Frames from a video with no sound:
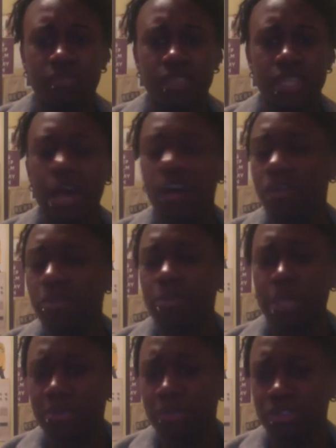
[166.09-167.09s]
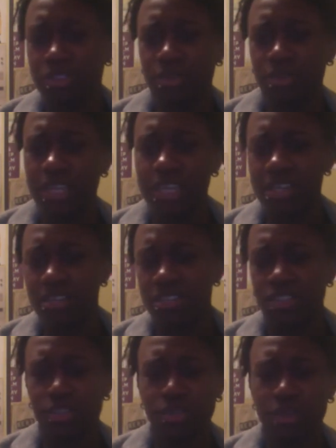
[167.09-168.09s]
tell people to adhere
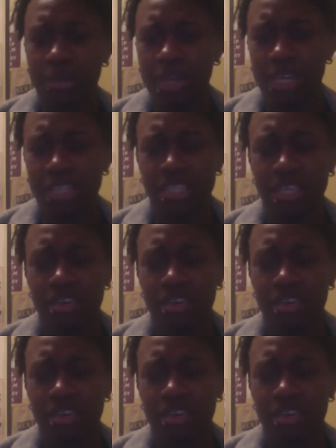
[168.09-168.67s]
to, I'm guessing,